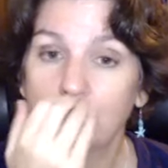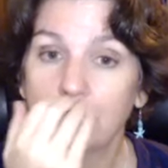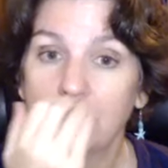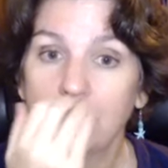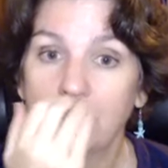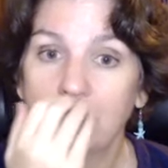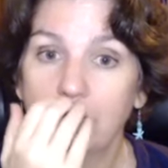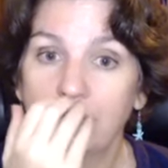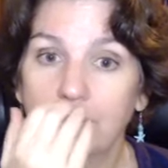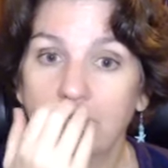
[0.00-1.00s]
really
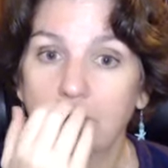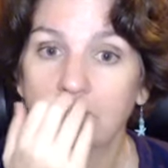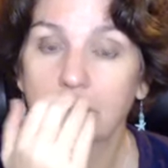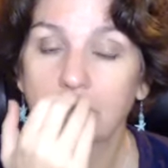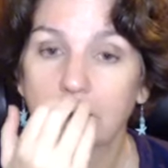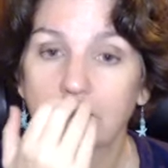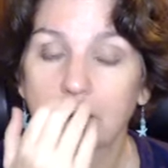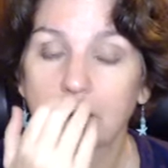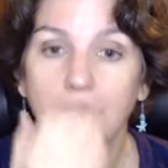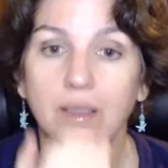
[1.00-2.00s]
living
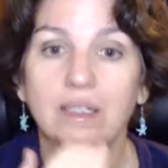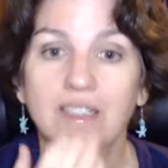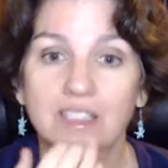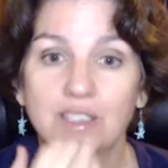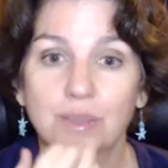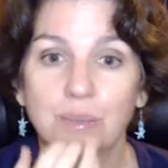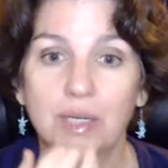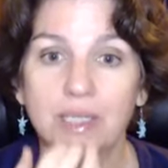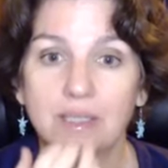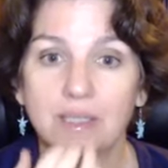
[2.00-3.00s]
and
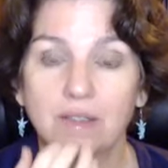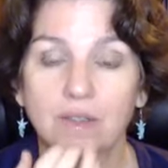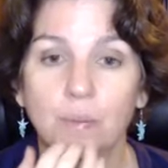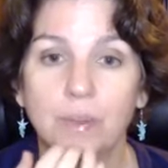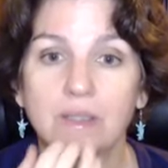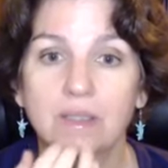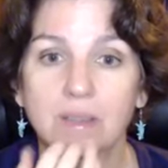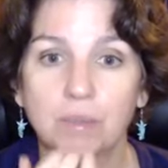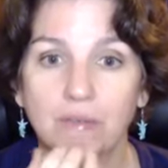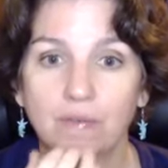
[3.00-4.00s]
expressing the
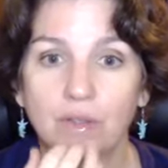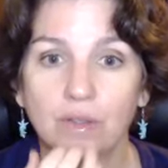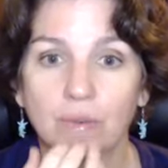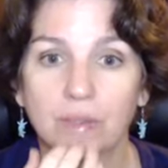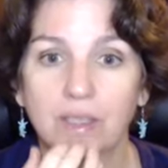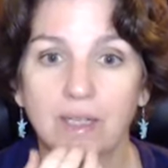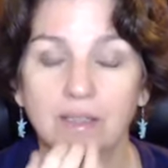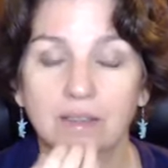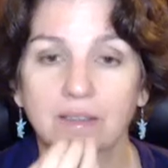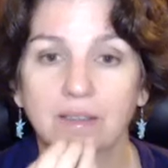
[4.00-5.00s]
wisdom of the
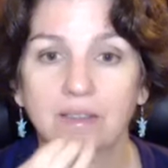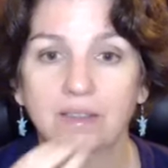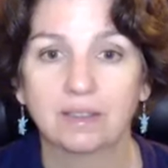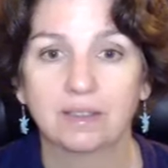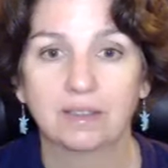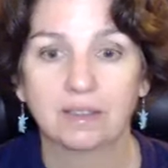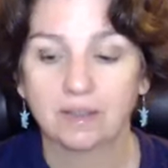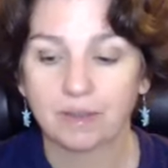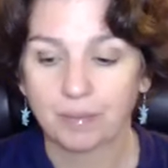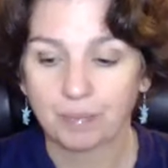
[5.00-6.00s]
gorilla,
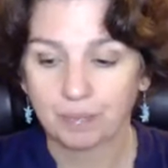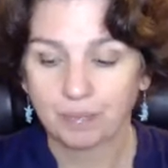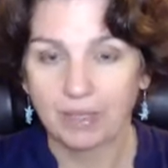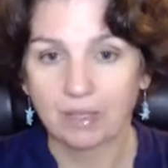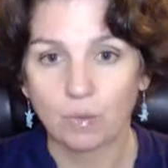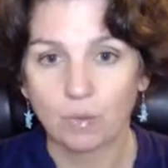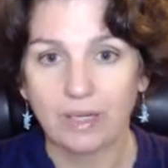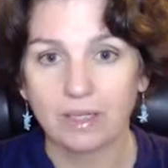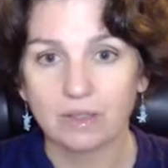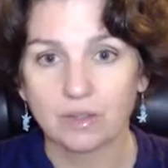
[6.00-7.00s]
that
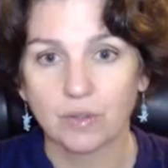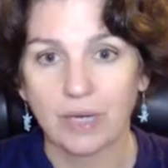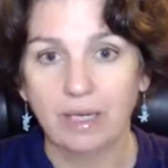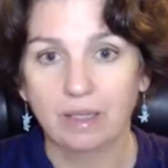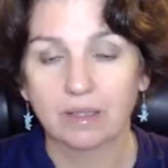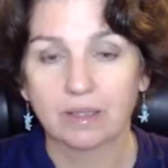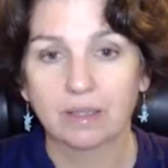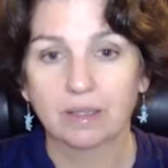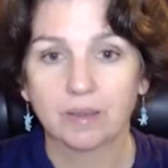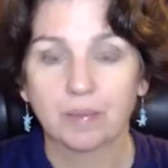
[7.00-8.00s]
quiet strength
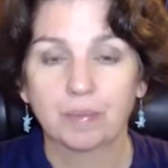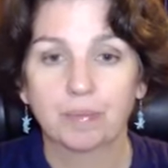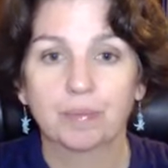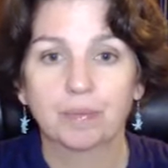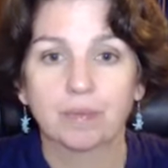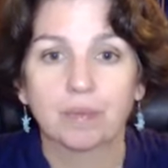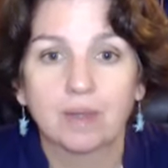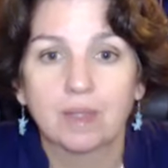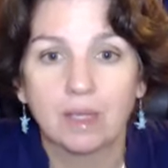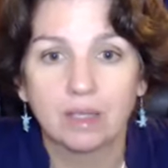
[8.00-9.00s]

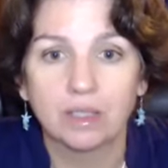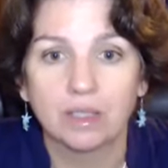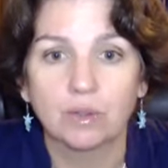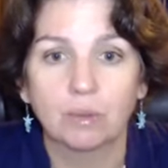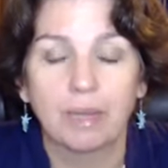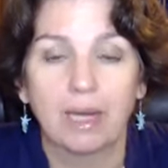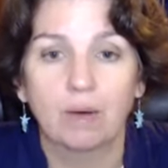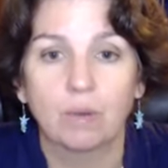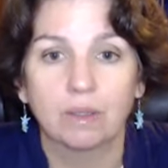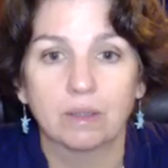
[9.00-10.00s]
and gentle
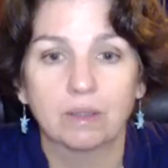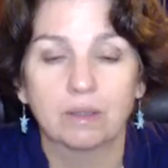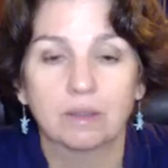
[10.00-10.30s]
power,